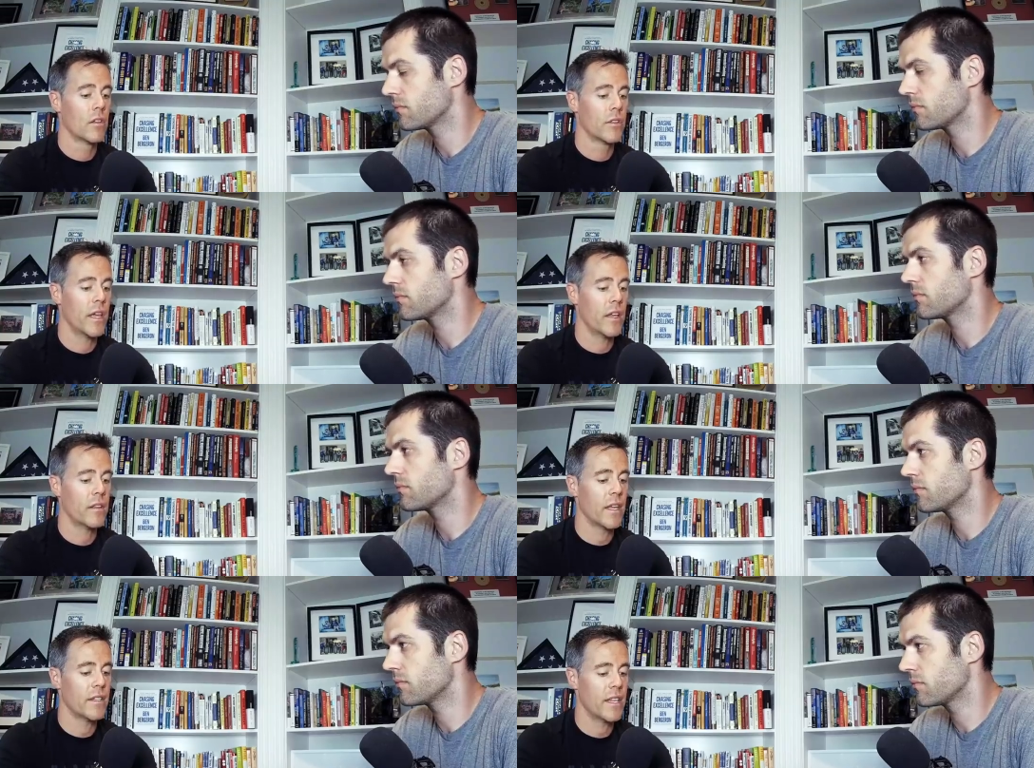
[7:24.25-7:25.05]
Speaker 1: They
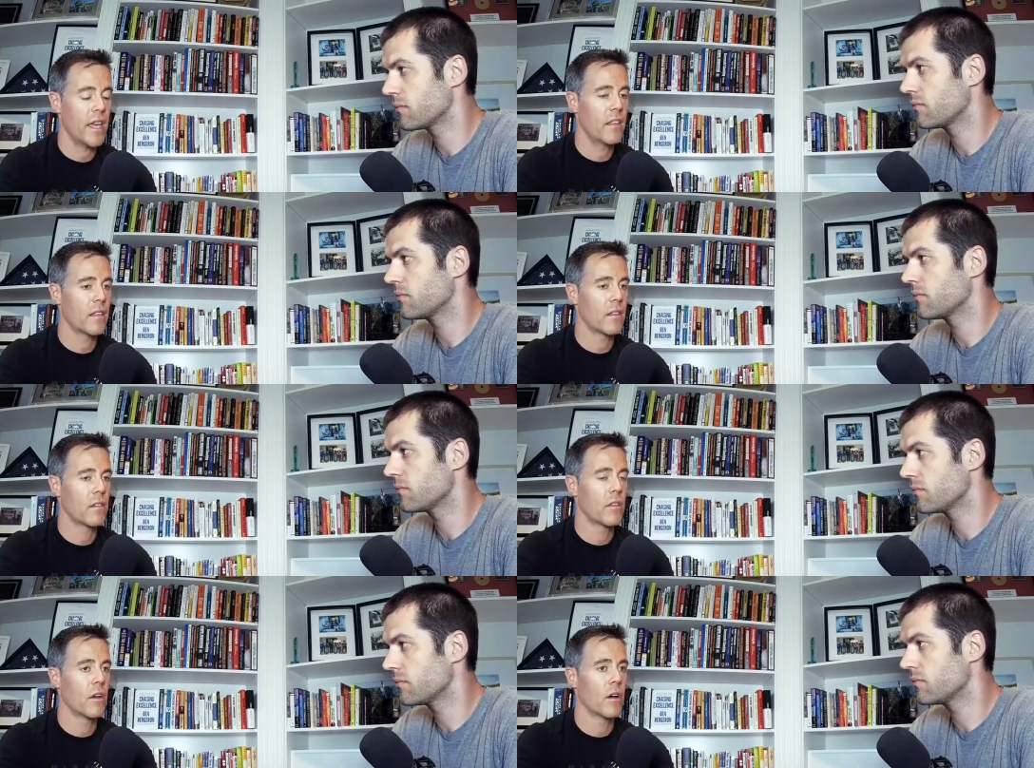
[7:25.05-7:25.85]
they take
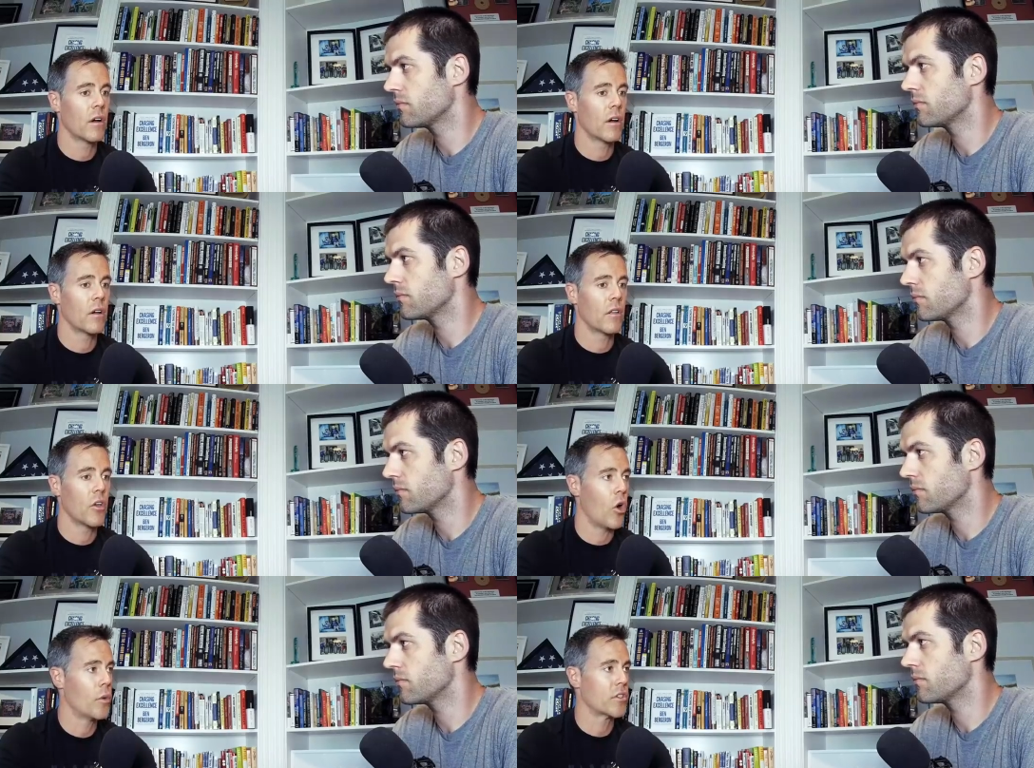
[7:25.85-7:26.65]
the
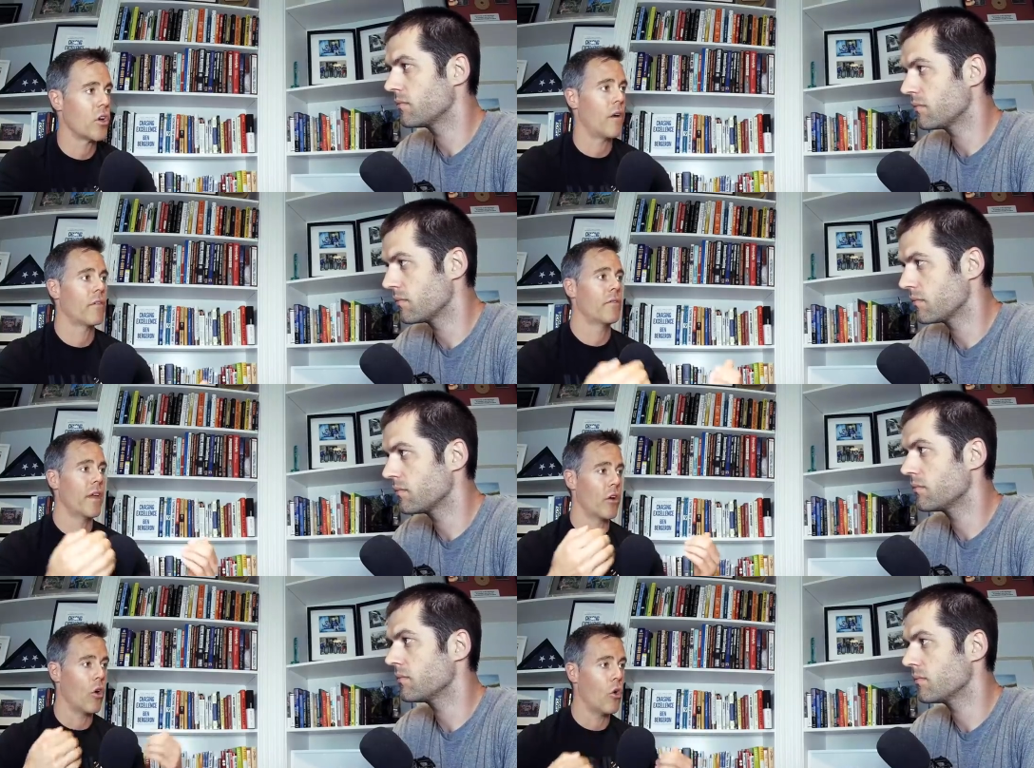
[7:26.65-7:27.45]
the onus off of
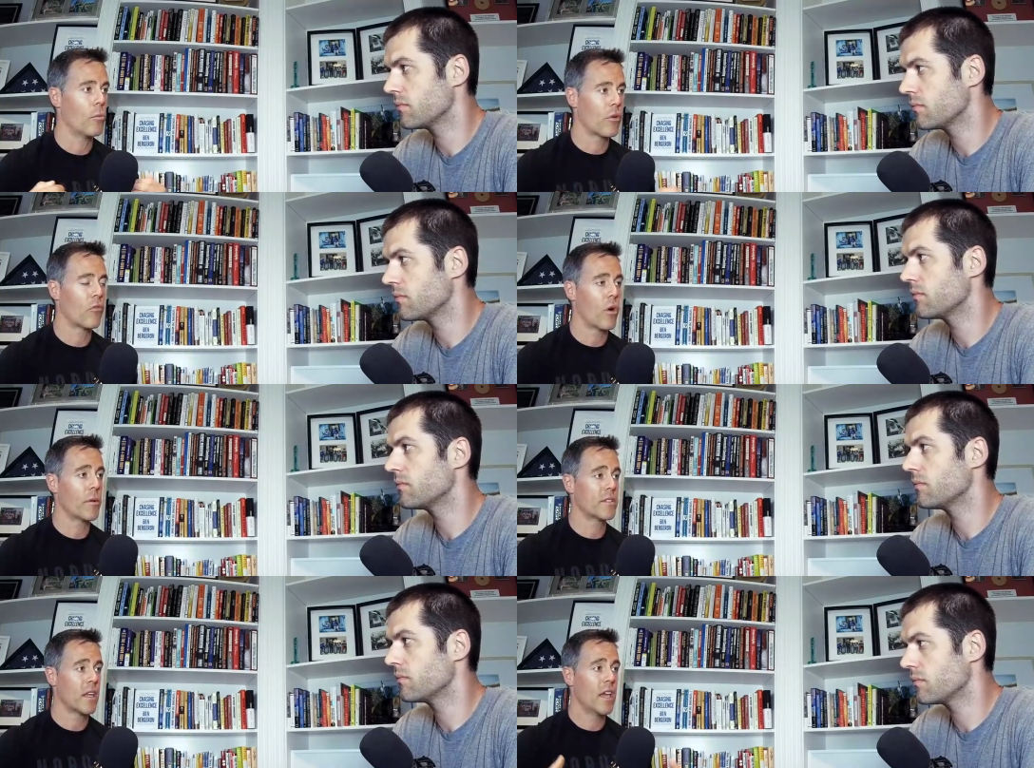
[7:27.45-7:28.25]
their own
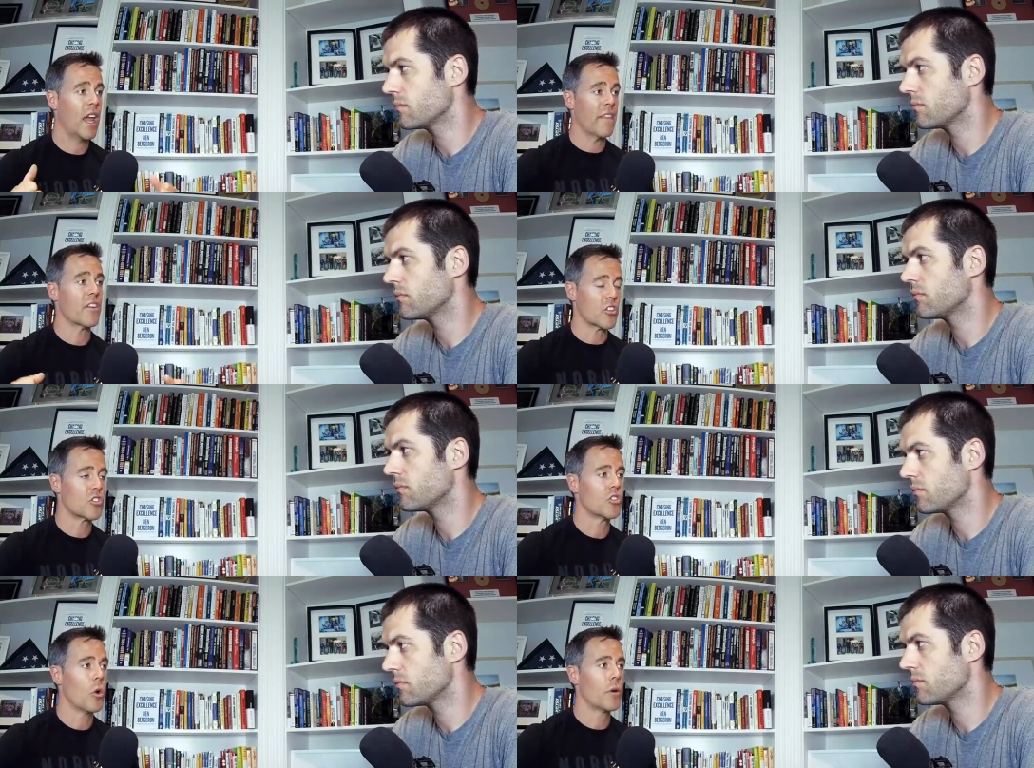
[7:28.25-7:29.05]
performance and they're
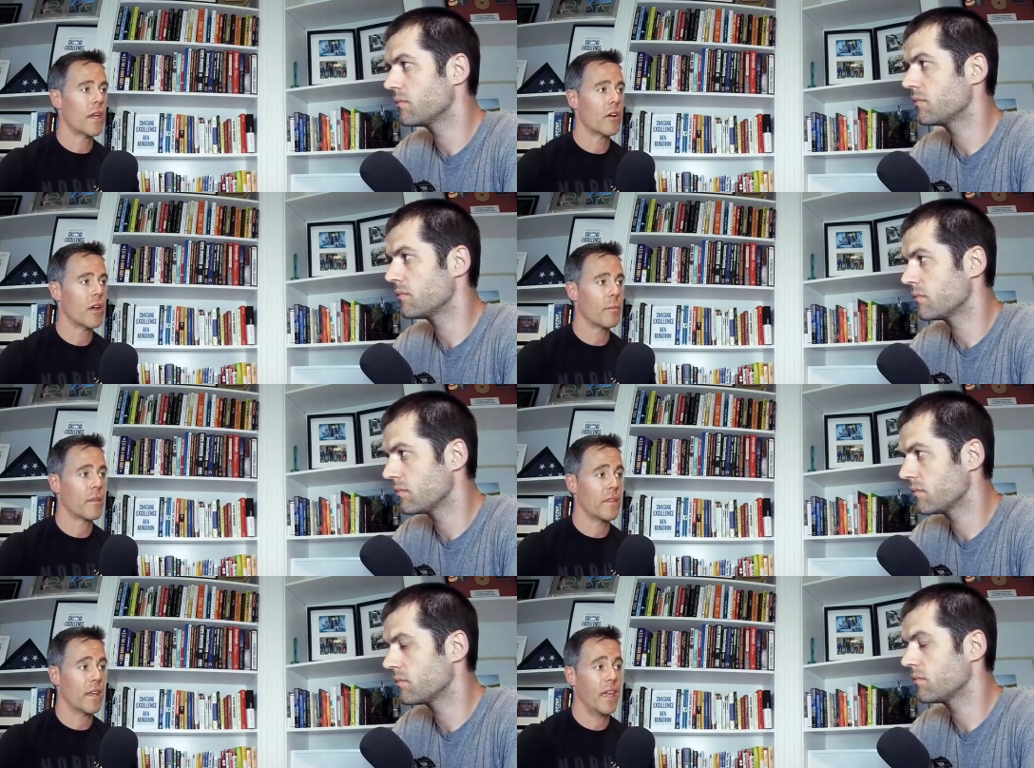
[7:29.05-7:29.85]
so geared up that they